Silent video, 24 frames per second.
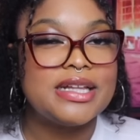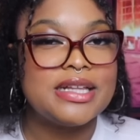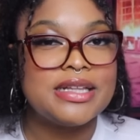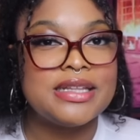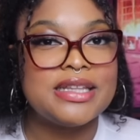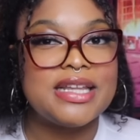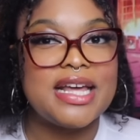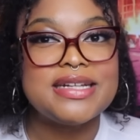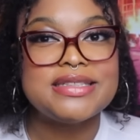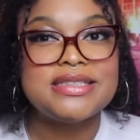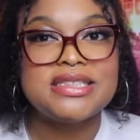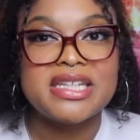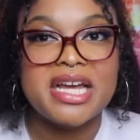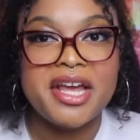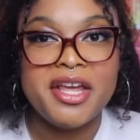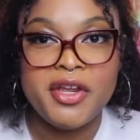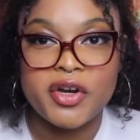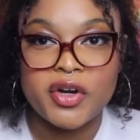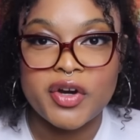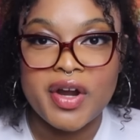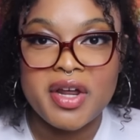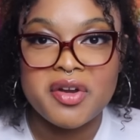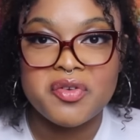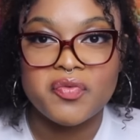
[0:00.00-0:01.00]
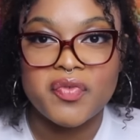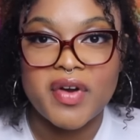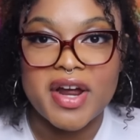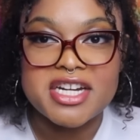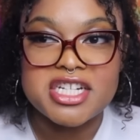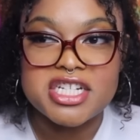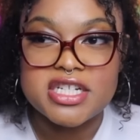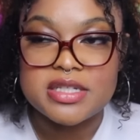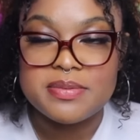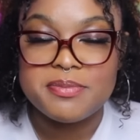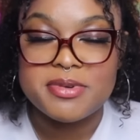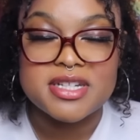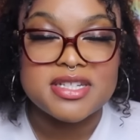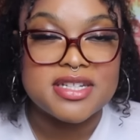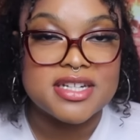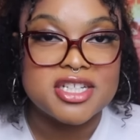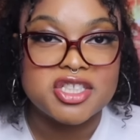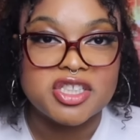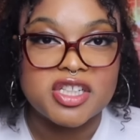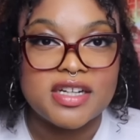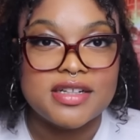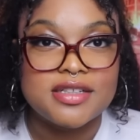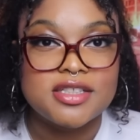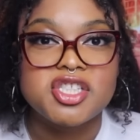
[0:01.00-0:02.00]
let's say you're in Reggie's
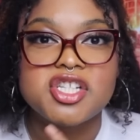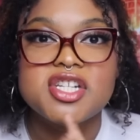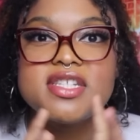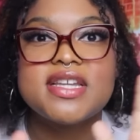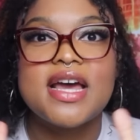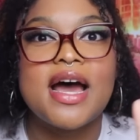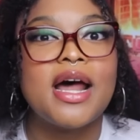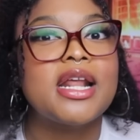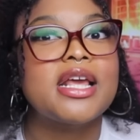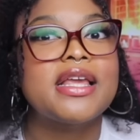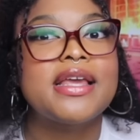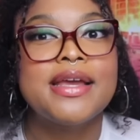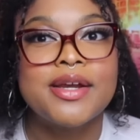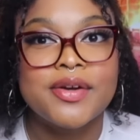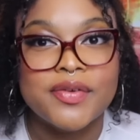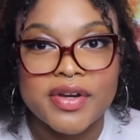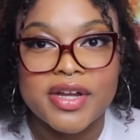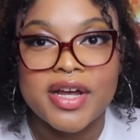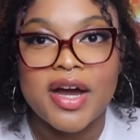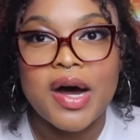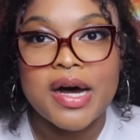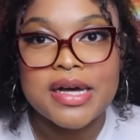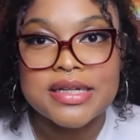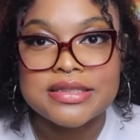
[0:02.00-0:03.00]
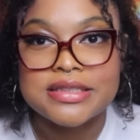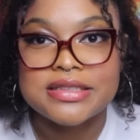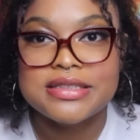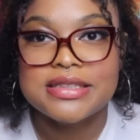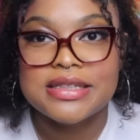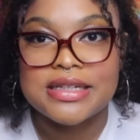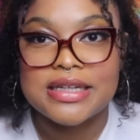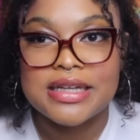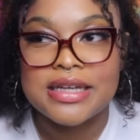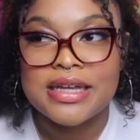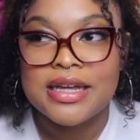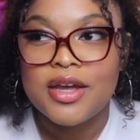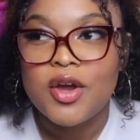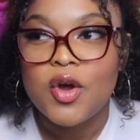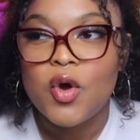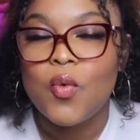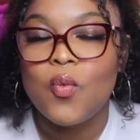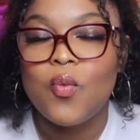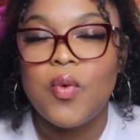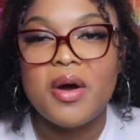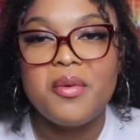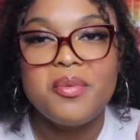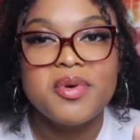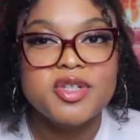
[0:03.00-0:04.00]
position, just out of curiosity,
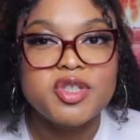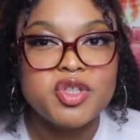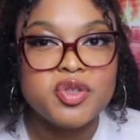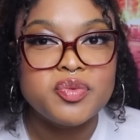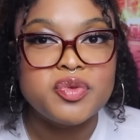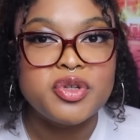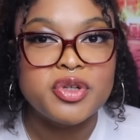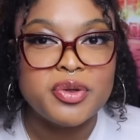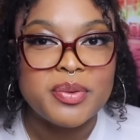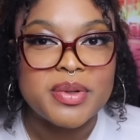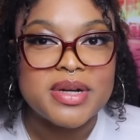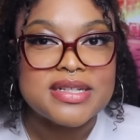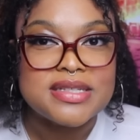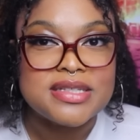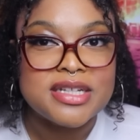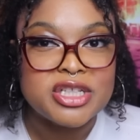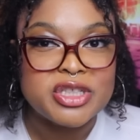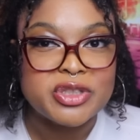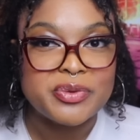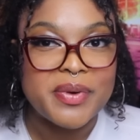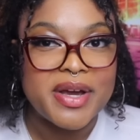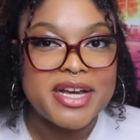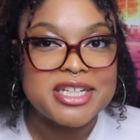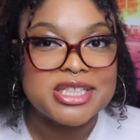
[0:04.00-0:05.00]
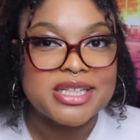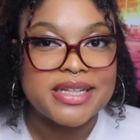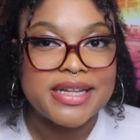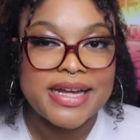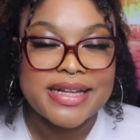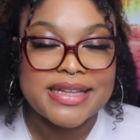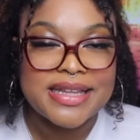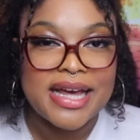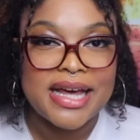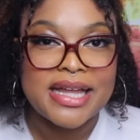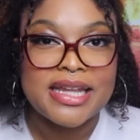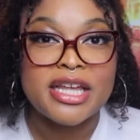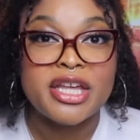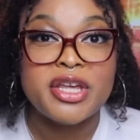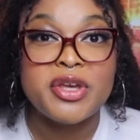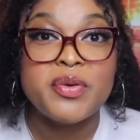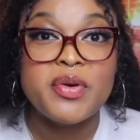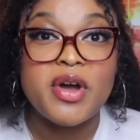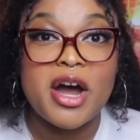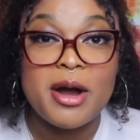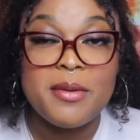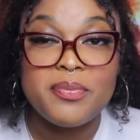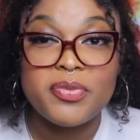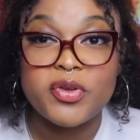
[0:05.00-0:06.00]
what would you do in a situation like that? Like, you
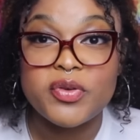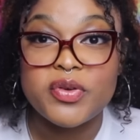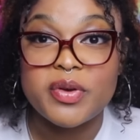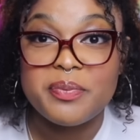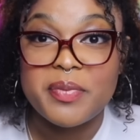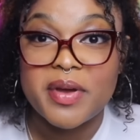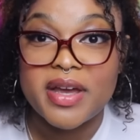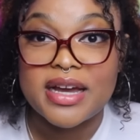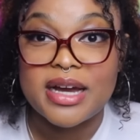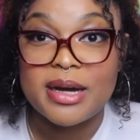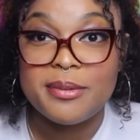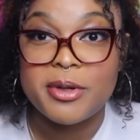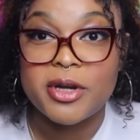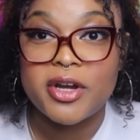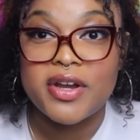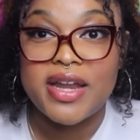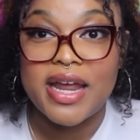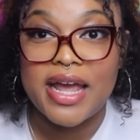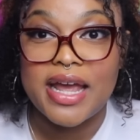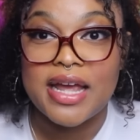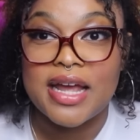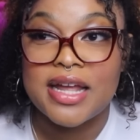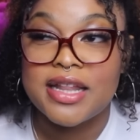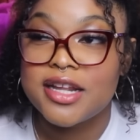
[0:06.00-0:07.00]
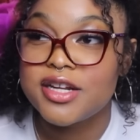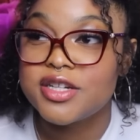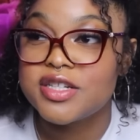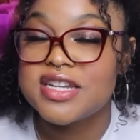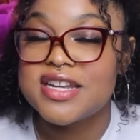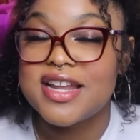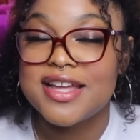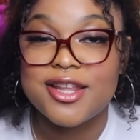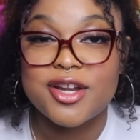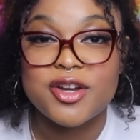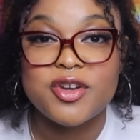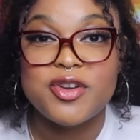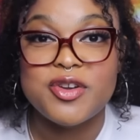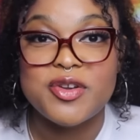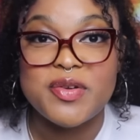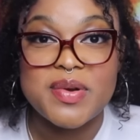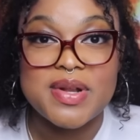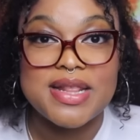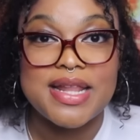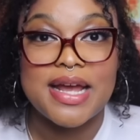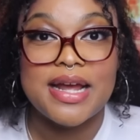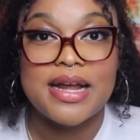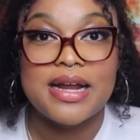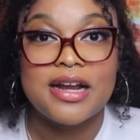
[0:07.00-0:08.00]
come through to pick up your date and there's another
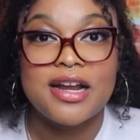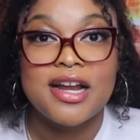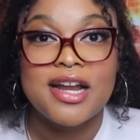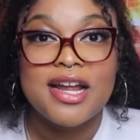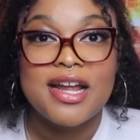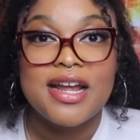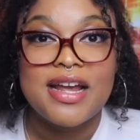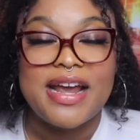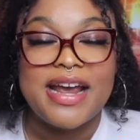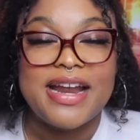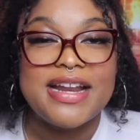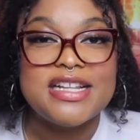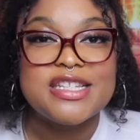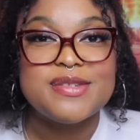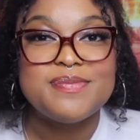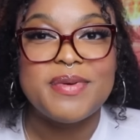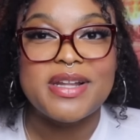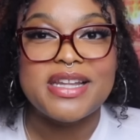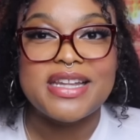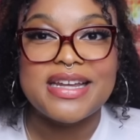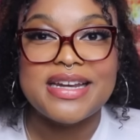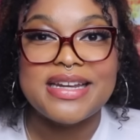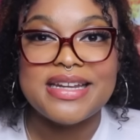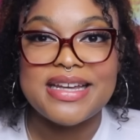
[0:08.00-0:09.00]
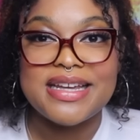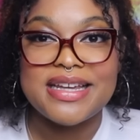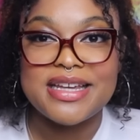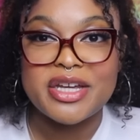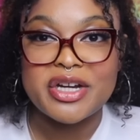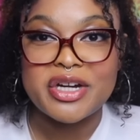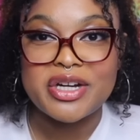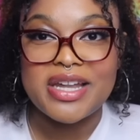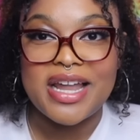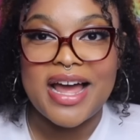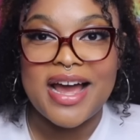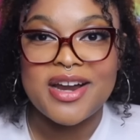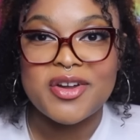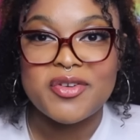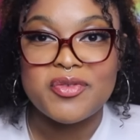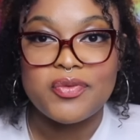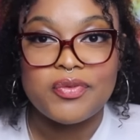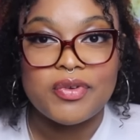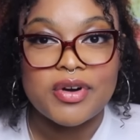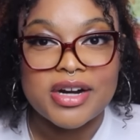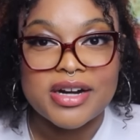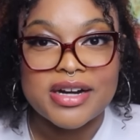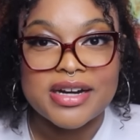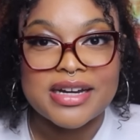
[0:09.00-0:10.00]
dude there and he's belittling your line
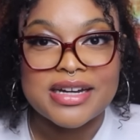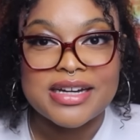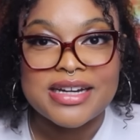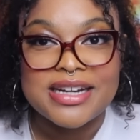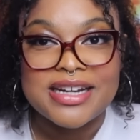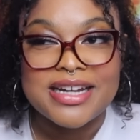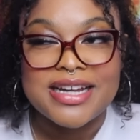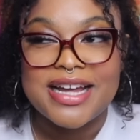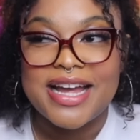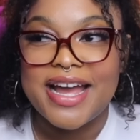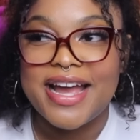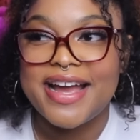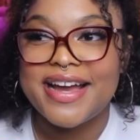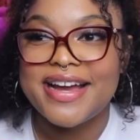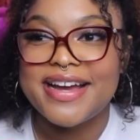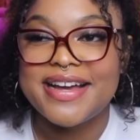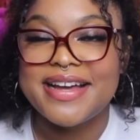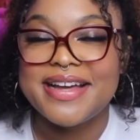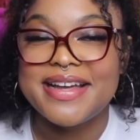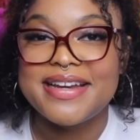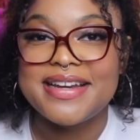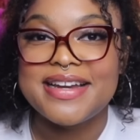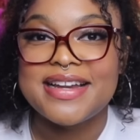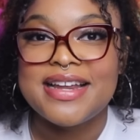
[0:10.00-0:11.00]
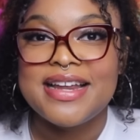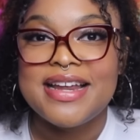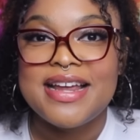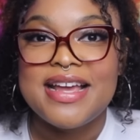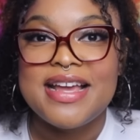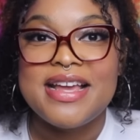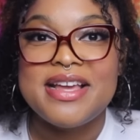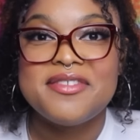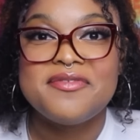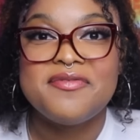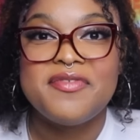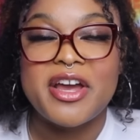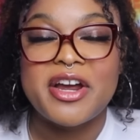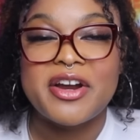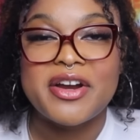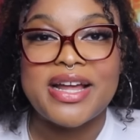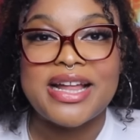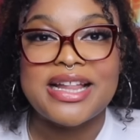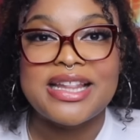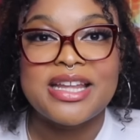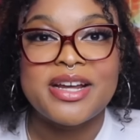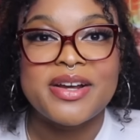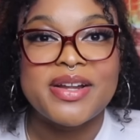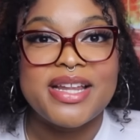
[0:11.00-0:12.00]
of work, and he
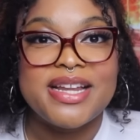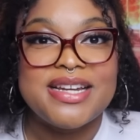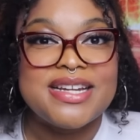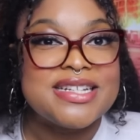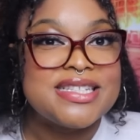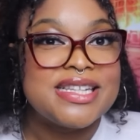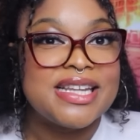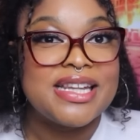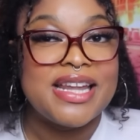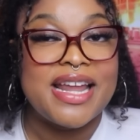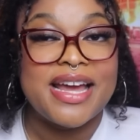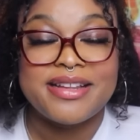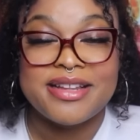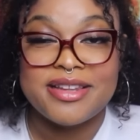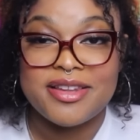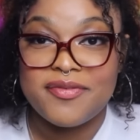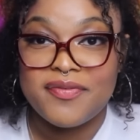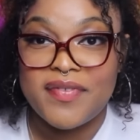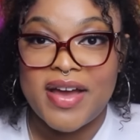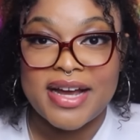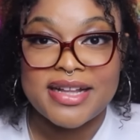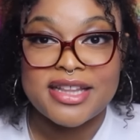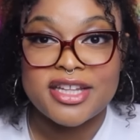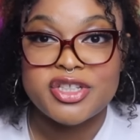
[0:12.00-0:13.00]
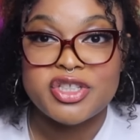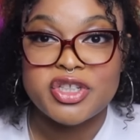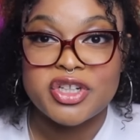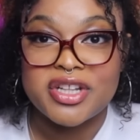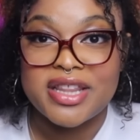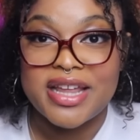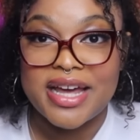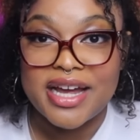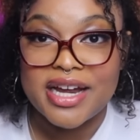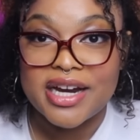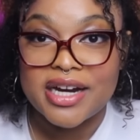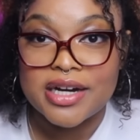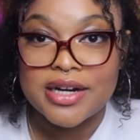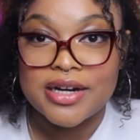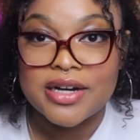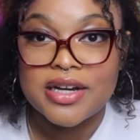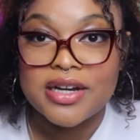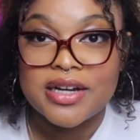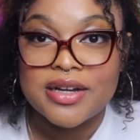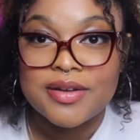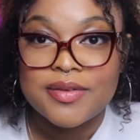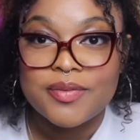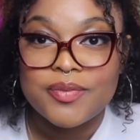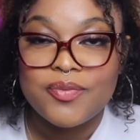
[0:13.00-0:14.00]
very clearly doesn't like the fact that you're there.
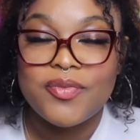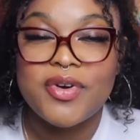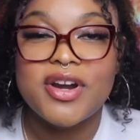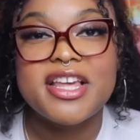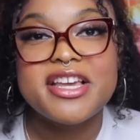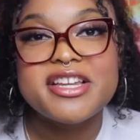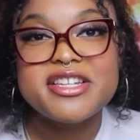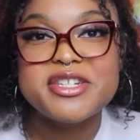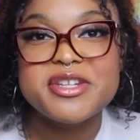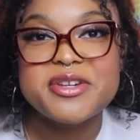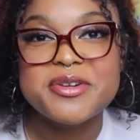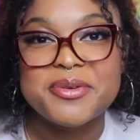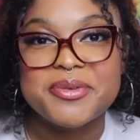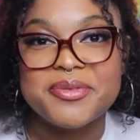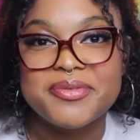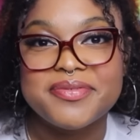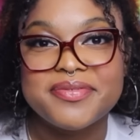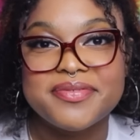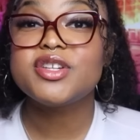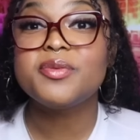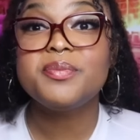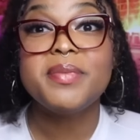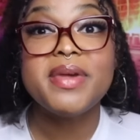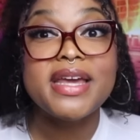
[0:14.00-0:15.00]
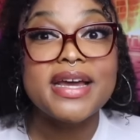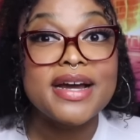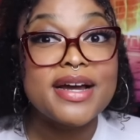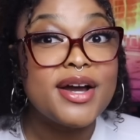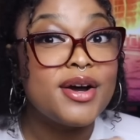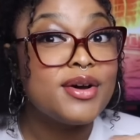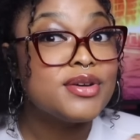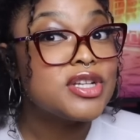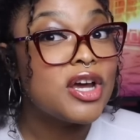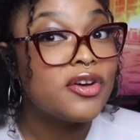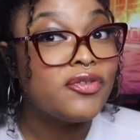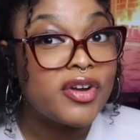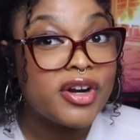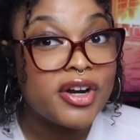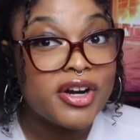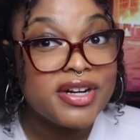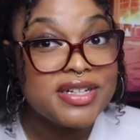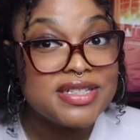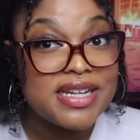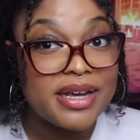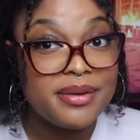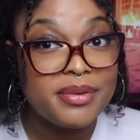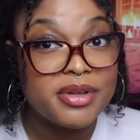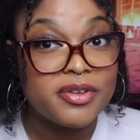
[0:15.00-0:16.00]
What do? So Mia goes off on her
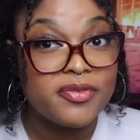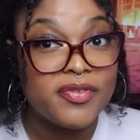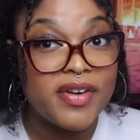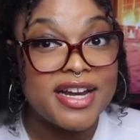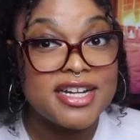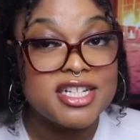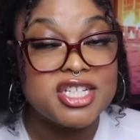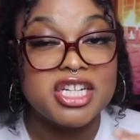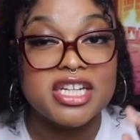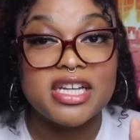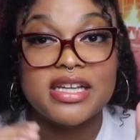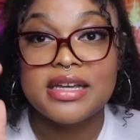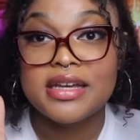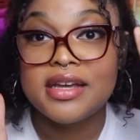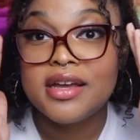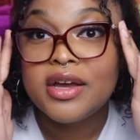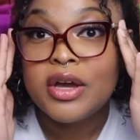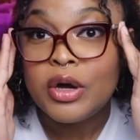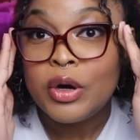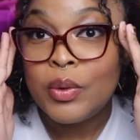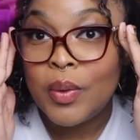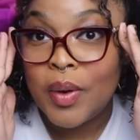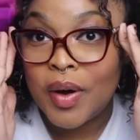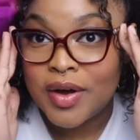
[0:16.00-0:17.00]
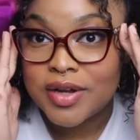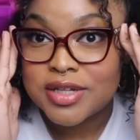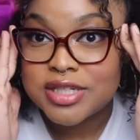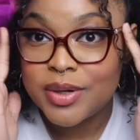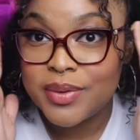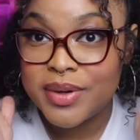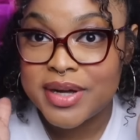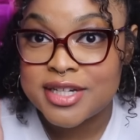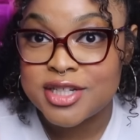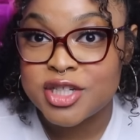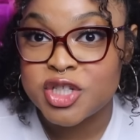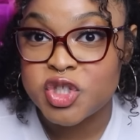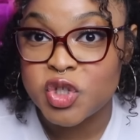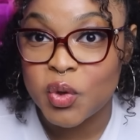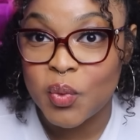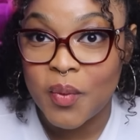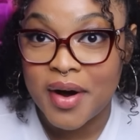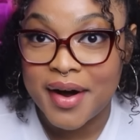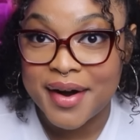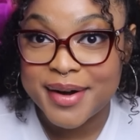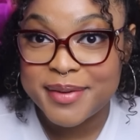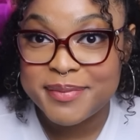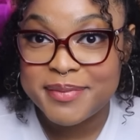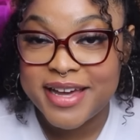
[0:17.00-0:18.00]
date with Reggie, who also is
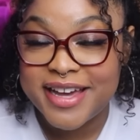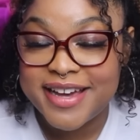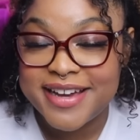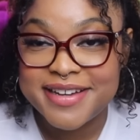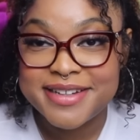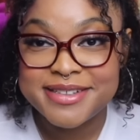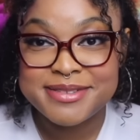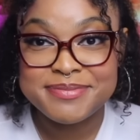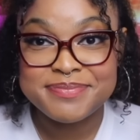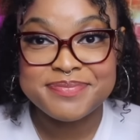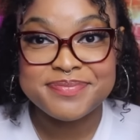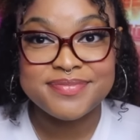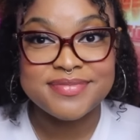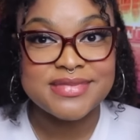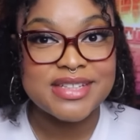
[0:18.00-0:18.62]
Joanna Man.